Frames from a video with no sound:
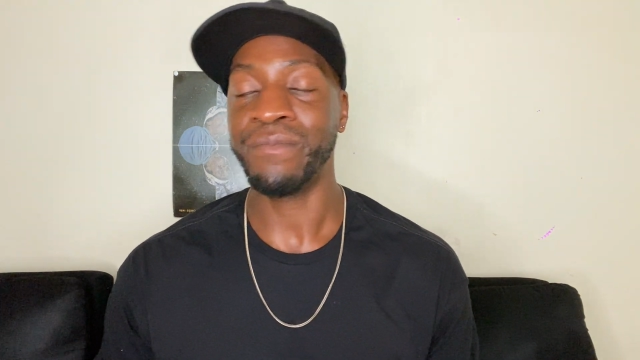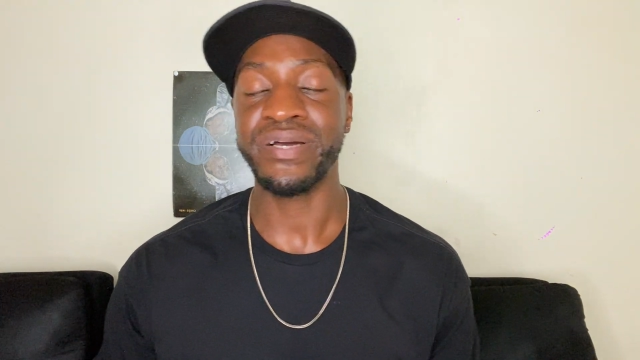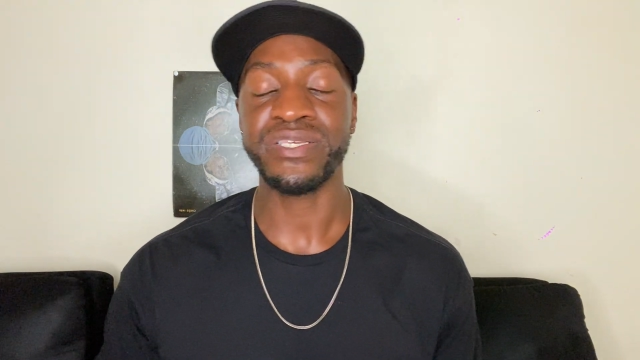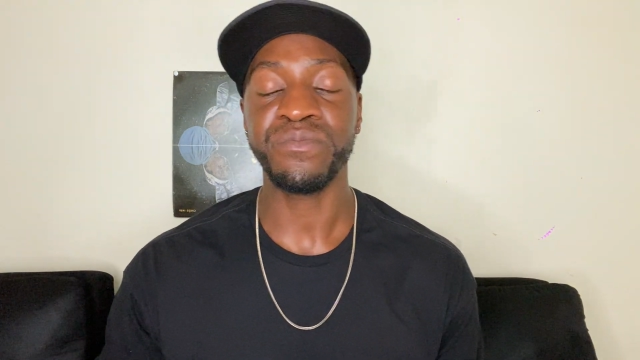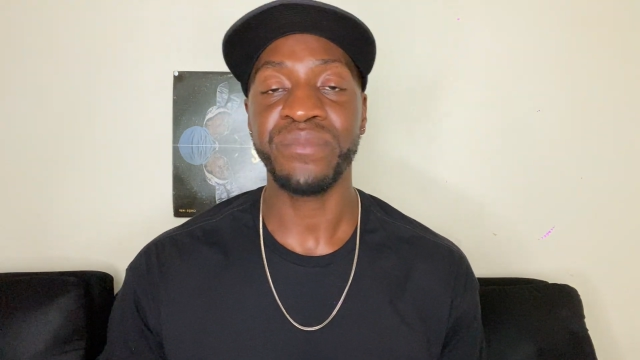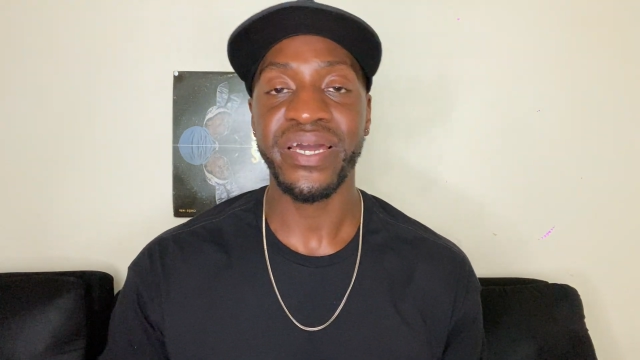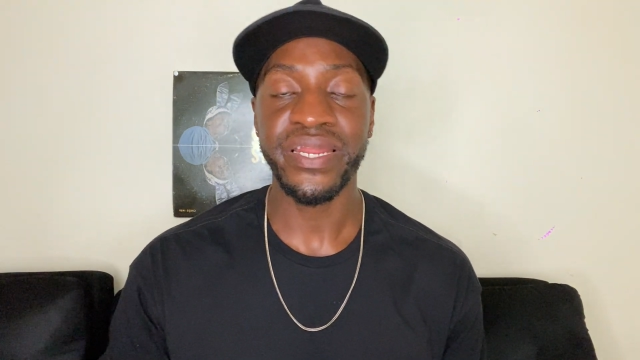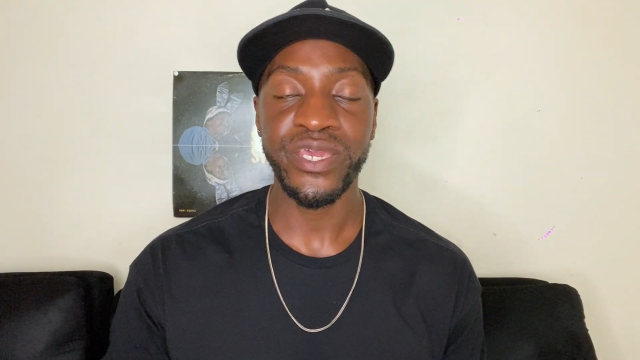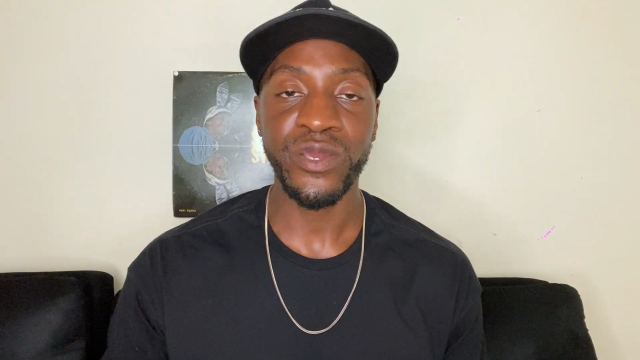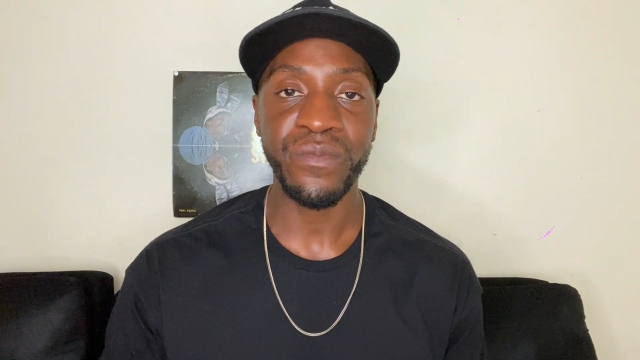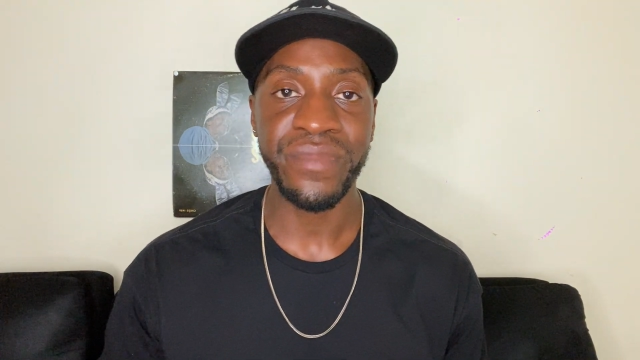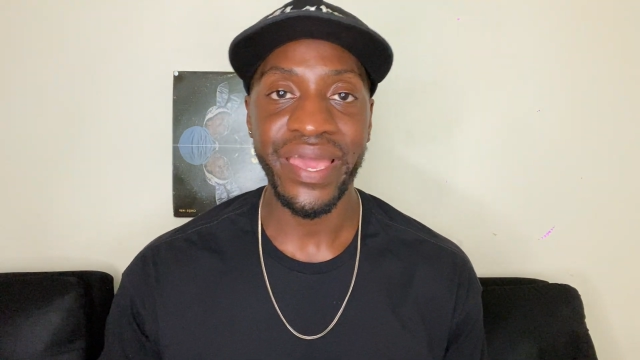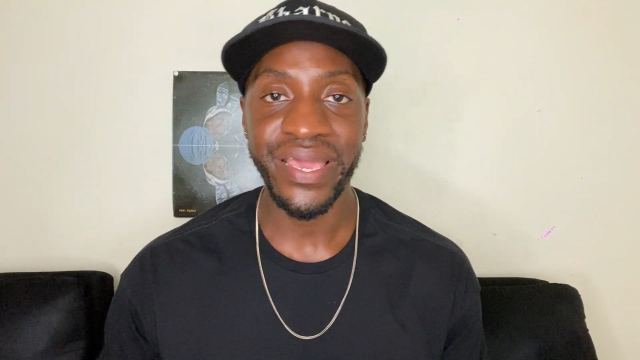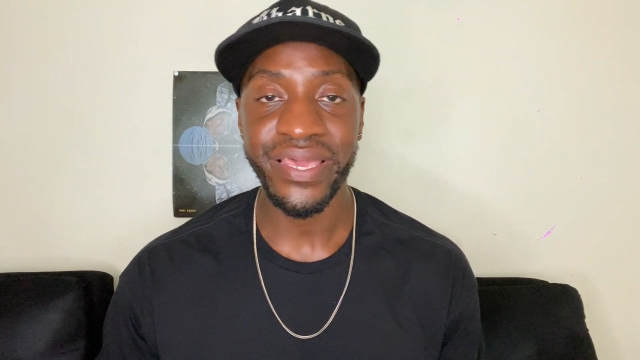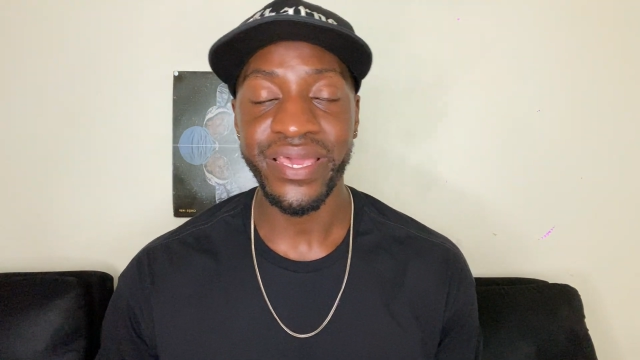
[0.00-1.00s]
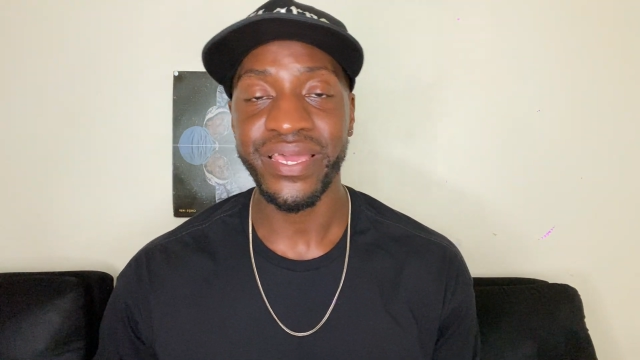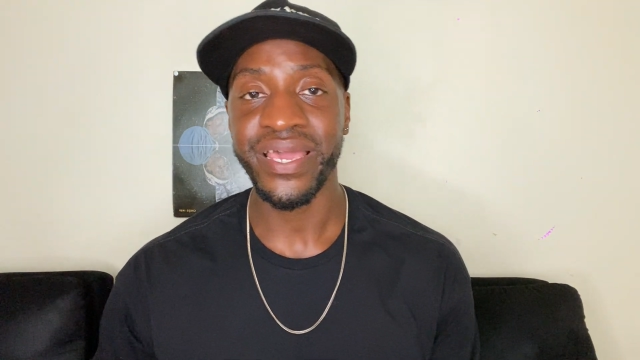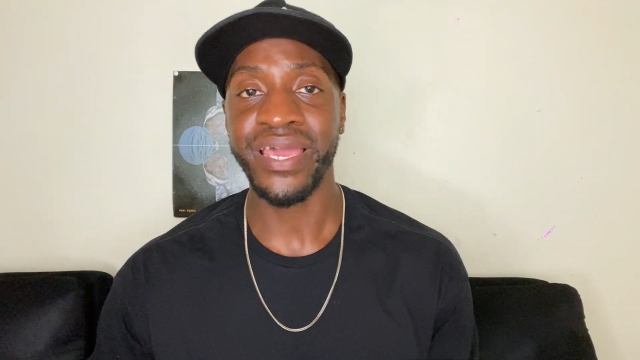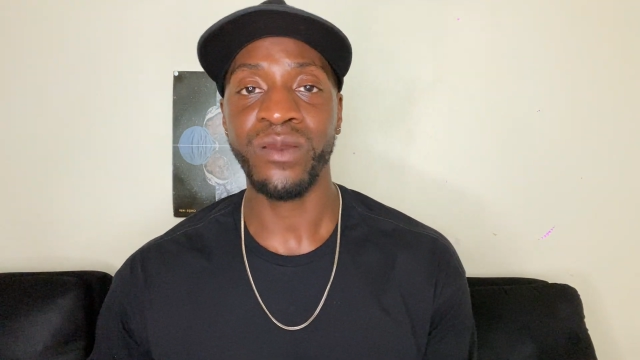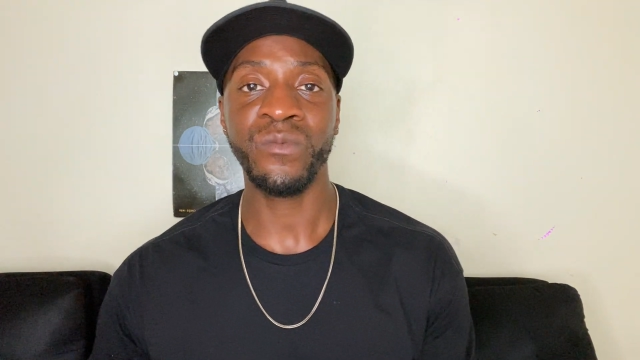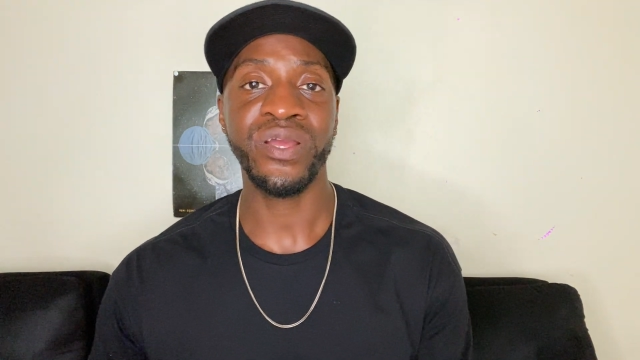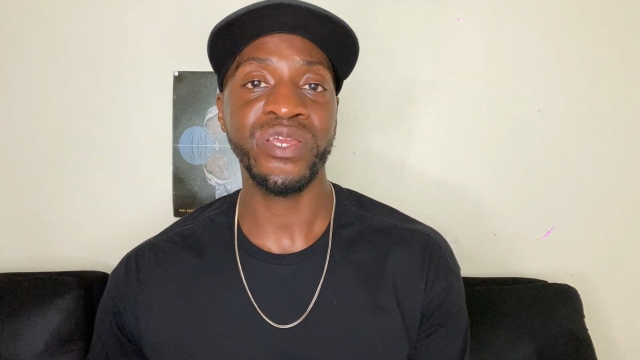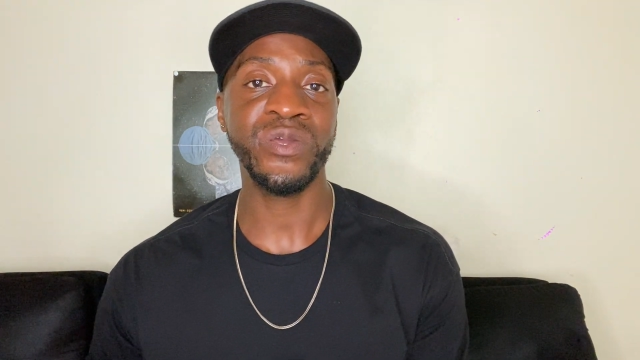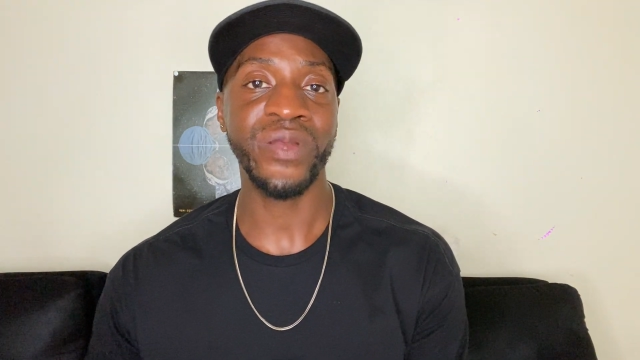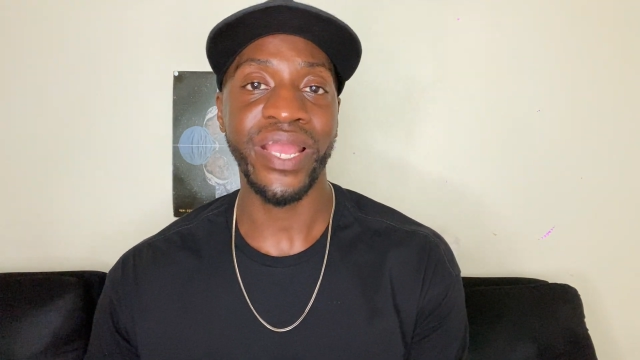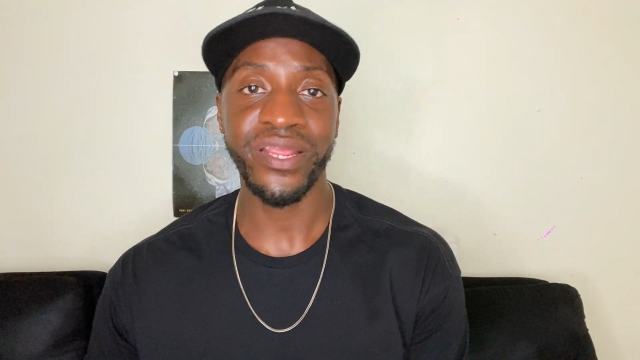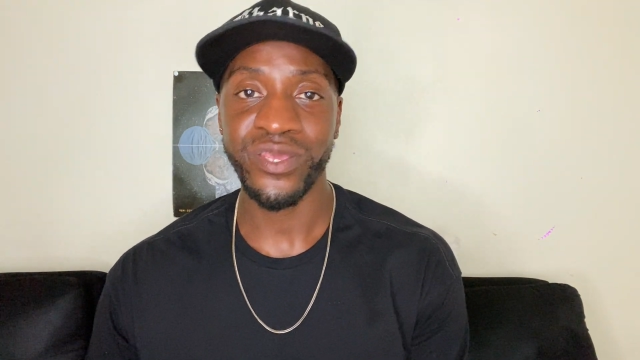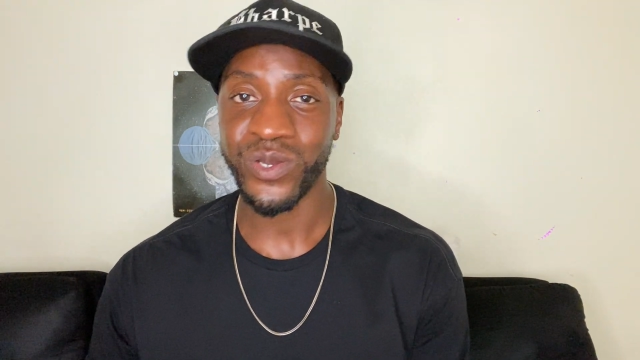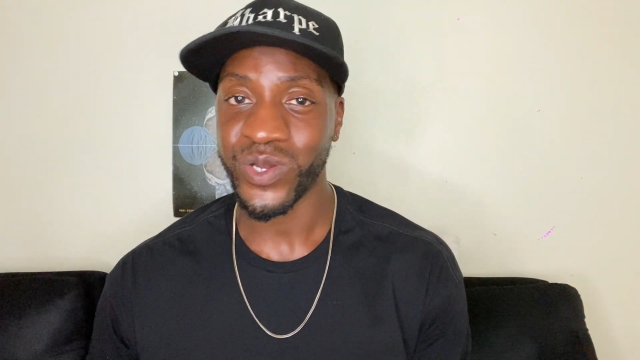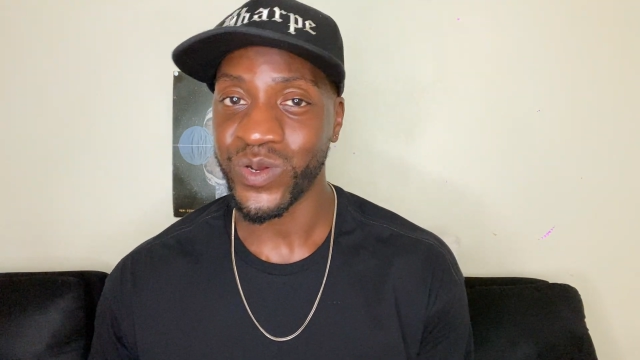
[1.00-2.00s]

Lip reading: much money you're making and where you're at in your